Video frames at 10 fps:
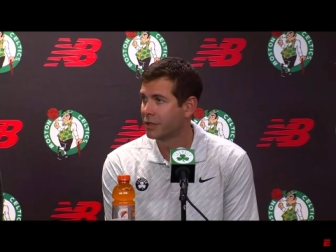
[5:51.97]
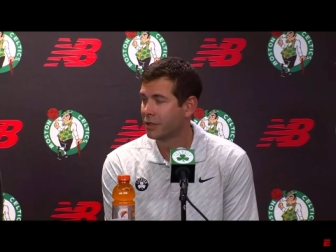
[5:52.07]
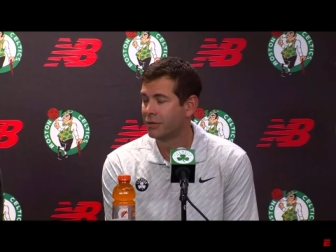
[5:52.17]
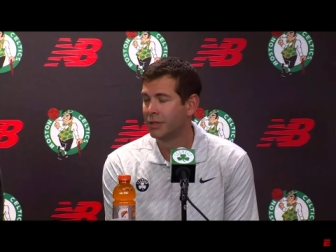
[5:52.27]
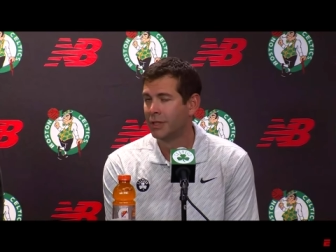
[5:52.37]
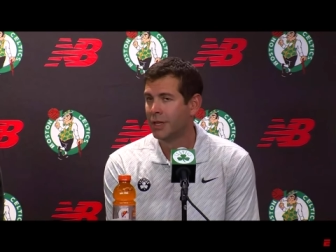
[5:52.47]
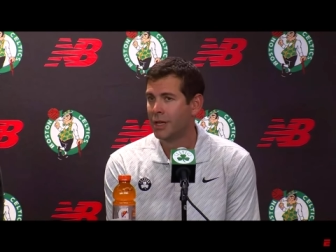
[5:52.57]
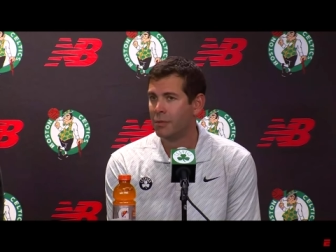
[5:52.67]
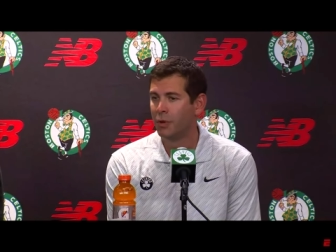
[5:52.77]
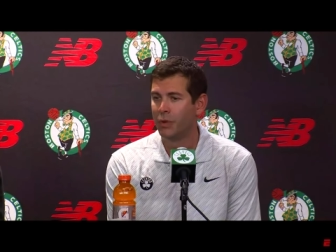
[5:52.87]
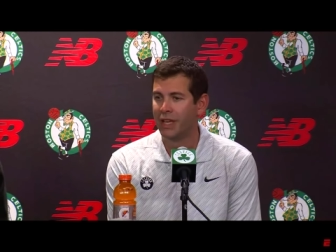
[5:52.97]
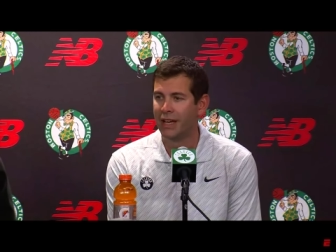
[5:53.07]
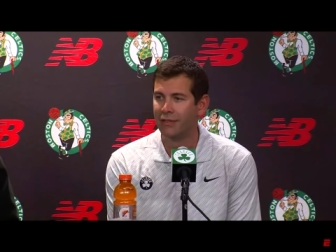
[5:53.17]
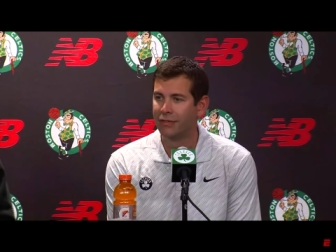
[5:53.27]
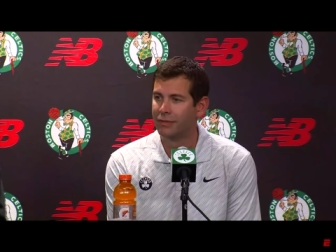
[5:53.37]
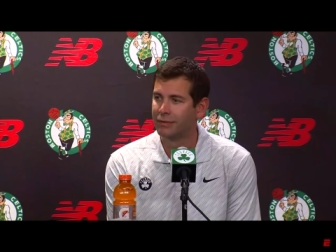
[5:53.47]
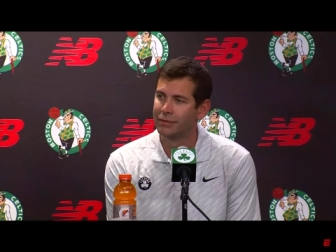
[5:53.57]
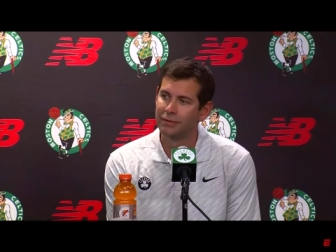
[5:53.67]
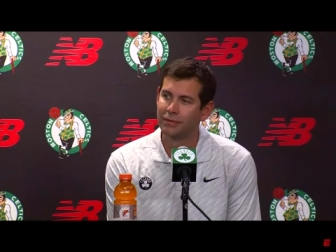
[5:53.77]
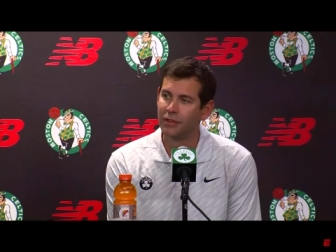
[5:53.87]
So, but we have
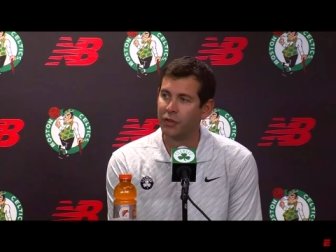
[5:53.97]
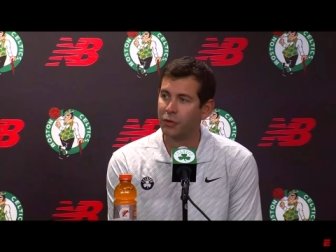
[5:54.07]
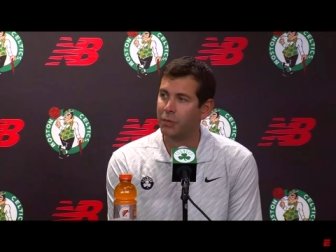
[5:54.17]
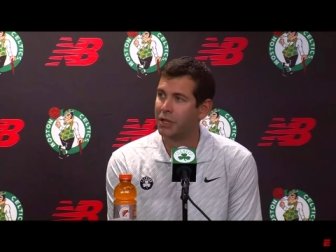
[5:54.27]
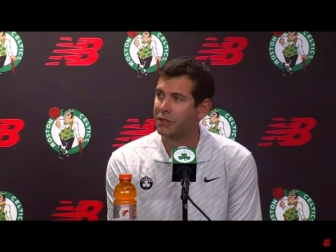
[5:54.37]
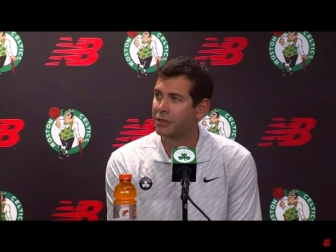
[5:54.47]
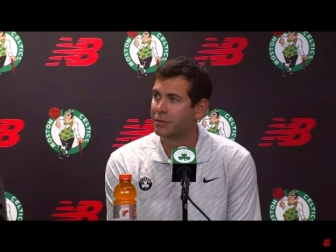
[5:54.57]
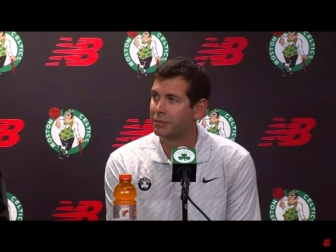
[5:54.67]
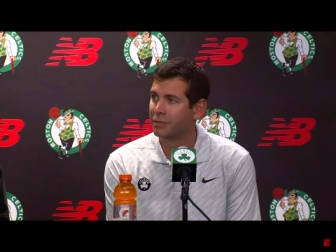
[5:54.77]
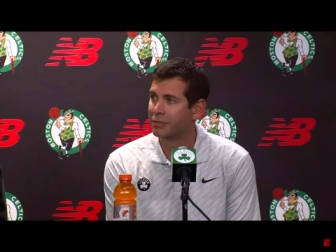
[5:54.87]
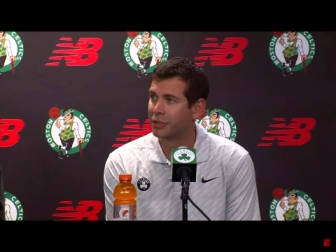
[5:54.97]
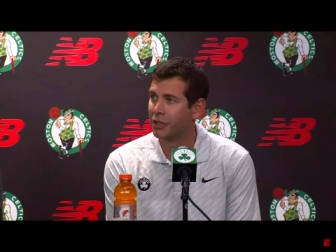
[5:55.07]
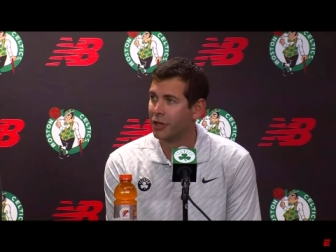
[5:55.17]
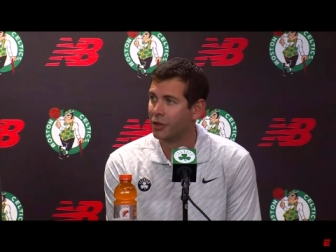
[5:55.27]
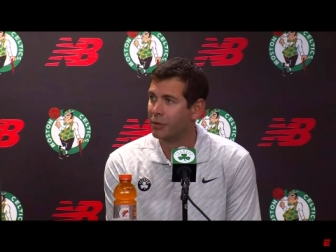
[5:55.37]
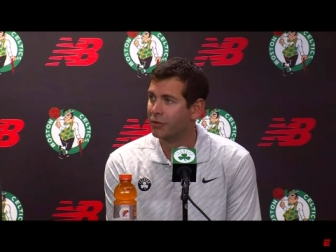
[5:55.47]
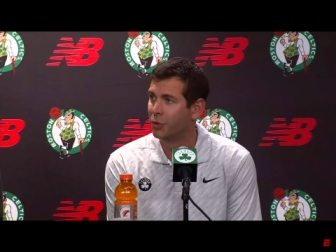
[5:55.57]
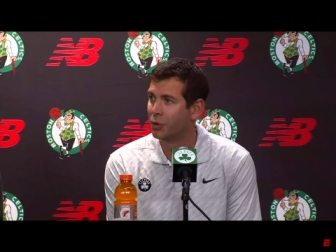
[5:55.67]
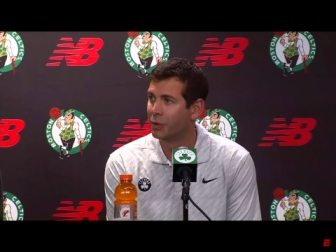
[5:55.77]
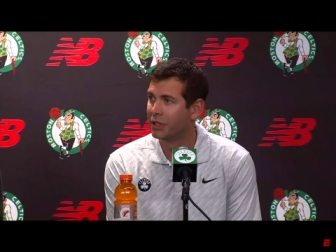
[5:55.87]
a few months to go
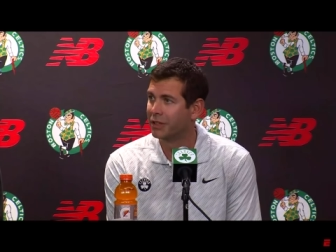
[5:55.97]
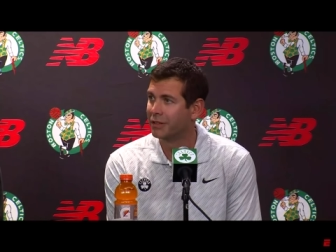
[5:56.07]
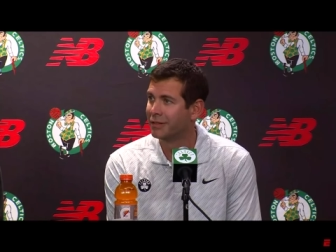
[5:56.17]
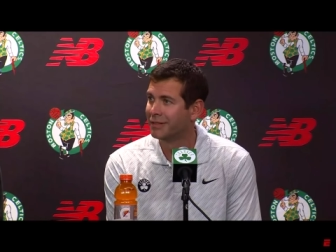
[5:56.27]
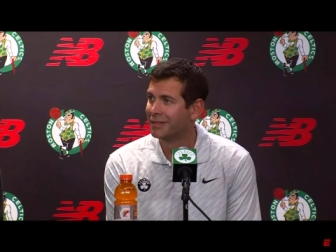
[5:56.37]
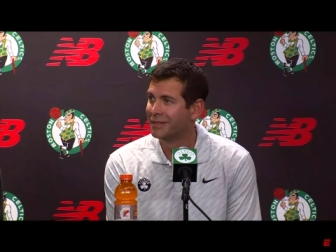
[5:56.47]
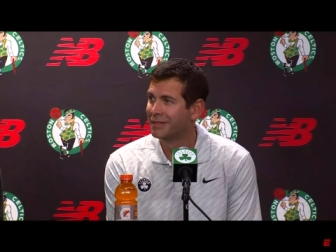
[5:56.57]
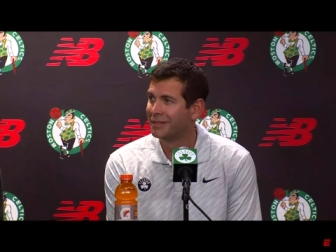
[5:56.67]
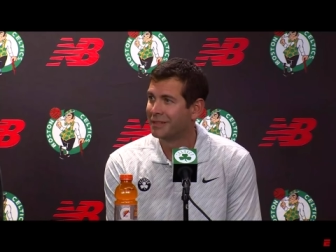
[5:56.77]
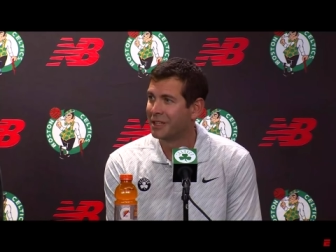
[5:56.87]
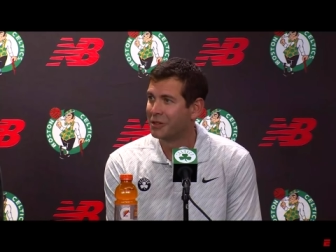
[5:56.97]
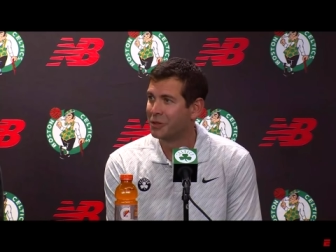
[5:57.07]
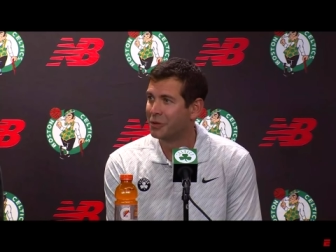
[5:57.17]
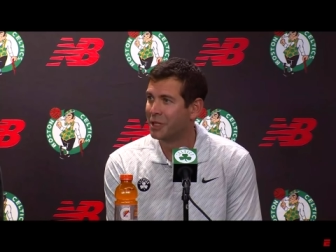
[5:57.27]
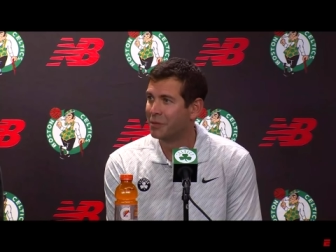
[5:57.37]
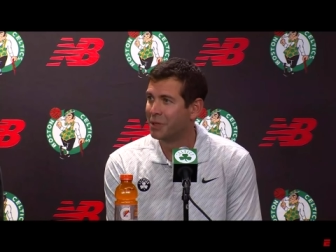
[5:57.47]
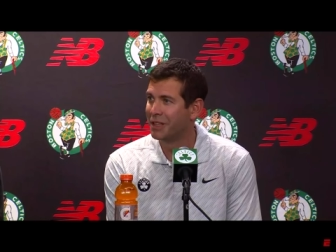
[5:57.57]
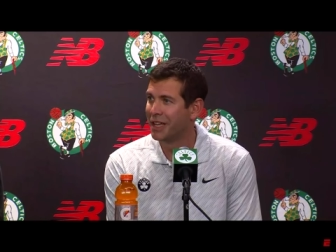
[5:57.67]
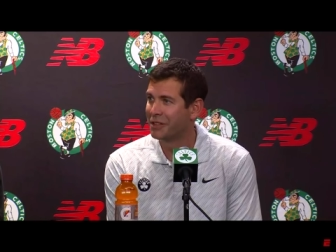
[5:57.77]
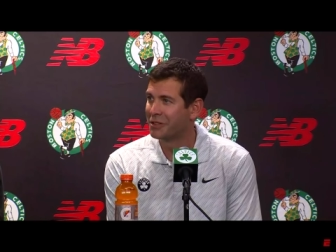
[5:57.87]
before we can get too deep into
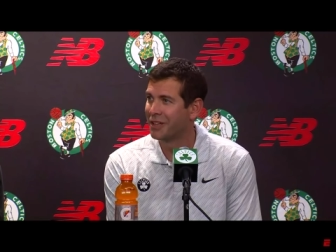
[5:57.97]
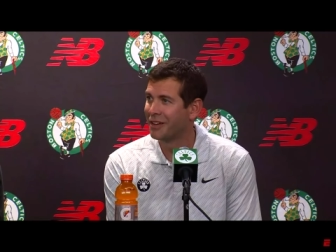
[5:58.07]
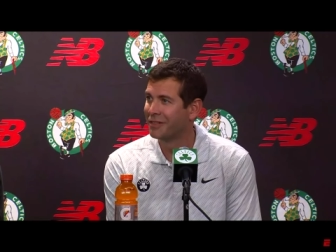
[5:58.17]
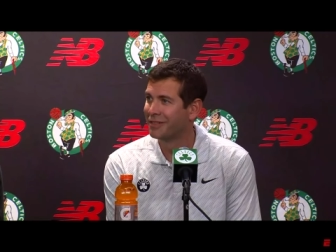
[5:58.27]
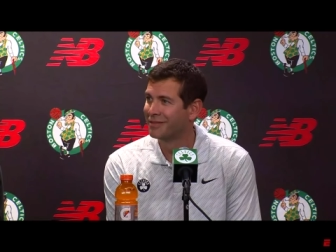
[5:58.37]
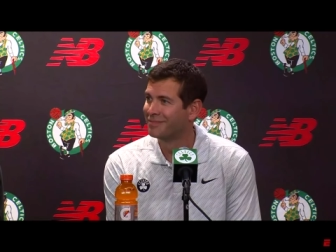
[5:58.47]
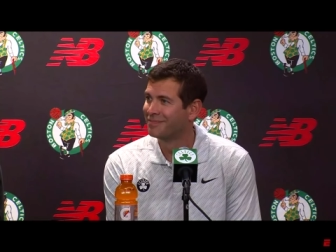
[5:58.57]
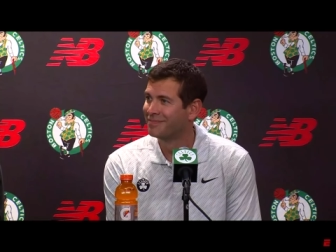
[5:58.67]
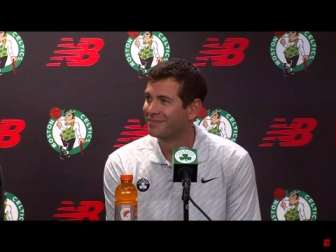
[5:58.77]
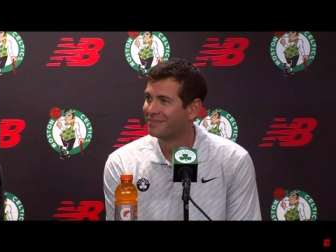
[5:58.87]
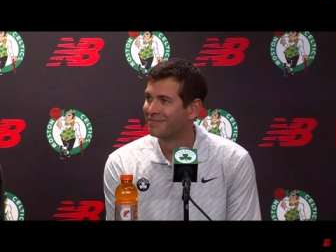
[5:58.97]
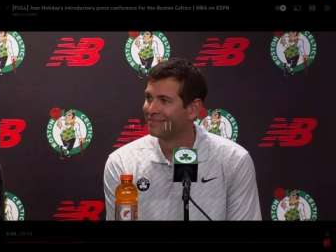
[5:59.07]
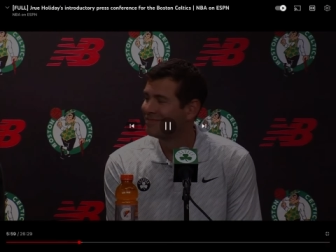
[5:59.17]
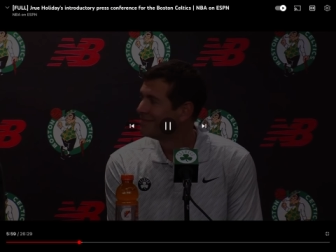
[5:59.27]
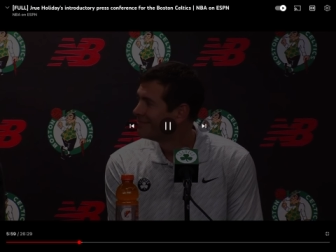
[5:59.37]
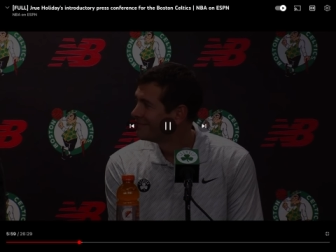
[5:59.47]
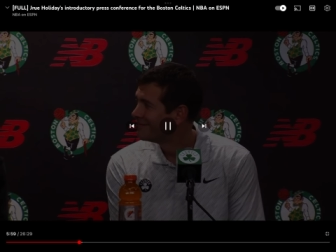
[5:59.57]
that stuff. And he's